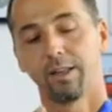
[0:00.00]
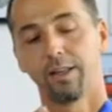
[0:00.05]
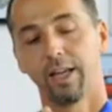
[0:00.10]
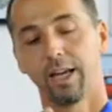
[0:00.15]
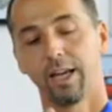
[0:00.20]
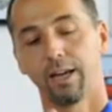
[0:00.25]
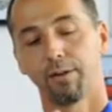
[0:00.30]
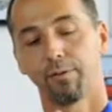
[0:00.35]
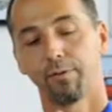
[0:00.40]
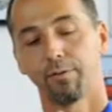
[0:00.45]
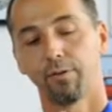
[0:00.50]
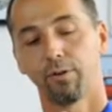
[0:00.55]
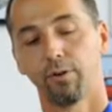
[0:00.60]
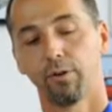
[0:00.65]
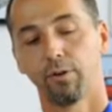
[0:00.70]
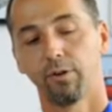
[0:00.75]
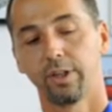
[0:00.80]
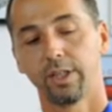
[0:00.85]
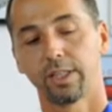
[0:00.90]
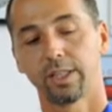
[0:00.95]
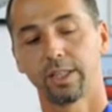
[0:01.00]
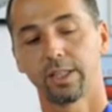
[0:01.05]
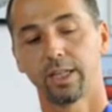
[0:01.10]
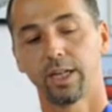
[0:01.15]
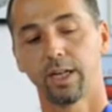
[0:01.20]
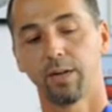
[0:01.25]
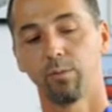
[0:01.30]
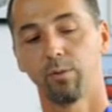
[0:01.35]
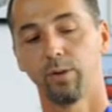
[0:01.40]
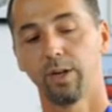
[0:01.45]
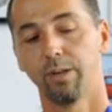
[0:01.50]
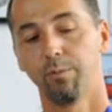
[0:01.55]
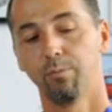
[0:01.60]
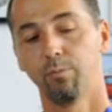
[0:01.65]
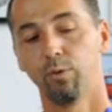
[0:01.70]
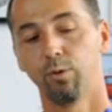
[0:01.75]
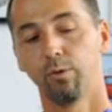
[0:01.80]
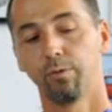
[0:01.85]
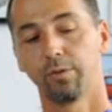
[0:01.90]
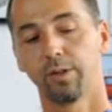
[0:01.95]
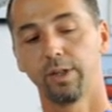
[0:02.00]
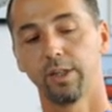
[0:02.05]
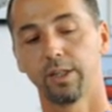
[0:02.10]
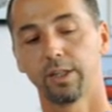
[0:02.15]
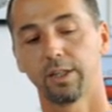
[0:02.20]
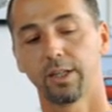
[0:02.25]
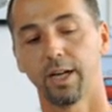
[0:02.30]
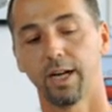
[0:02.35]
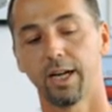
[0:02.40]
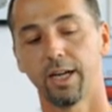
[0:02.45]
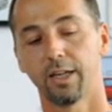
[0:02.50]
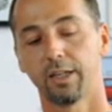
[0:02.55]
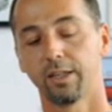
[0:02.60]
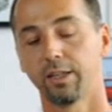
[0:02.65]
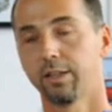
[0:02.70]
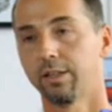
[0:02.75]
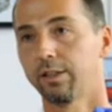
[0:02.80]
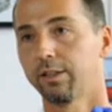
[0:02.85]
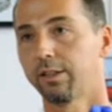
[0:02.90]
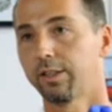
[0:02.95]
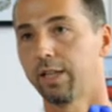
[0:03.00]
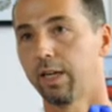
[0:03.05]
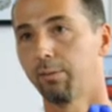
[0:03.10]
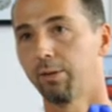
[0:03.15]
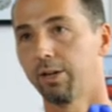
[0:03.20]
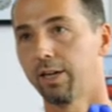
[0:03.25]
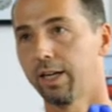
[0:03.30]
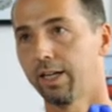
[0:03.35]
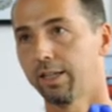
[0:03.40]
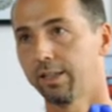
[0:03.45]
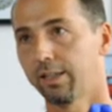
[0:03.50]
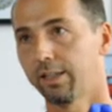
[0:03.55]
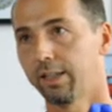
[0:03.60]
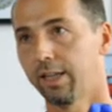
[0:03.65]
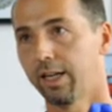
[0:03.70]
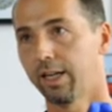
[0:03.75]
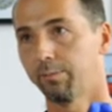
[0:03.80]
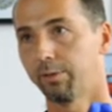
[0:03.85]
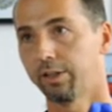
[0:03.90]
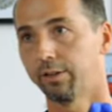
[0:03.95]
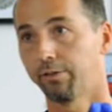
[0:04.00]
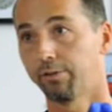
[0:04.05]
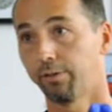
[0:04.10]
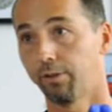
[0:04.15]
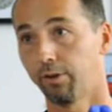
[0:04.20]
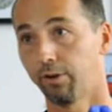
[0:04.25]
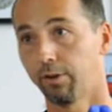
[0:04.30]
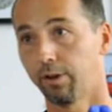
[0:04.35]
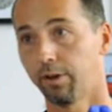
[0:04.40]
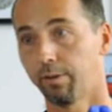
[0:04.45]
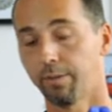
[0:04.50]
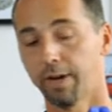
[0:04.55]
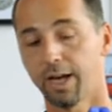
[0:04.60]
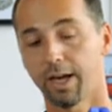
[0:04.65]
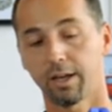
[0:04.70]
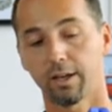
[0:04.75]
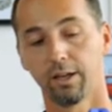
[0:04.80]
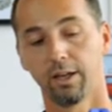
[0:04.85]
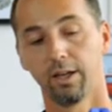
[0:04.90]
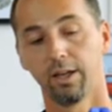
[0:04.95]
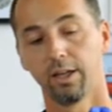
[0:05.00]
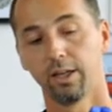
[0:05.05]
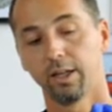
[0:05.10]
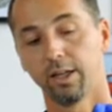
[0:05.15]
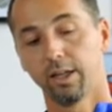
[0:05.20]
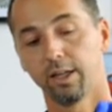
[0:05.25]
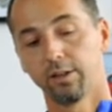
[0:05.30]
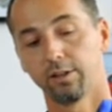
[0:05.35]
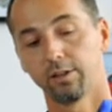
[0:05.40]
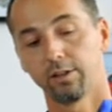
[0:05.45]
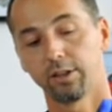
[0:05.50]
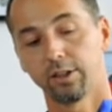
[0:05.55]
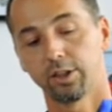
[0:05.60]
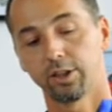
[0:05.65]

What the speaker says: Therefore, this time we moved the entire stabilizing elements further back into the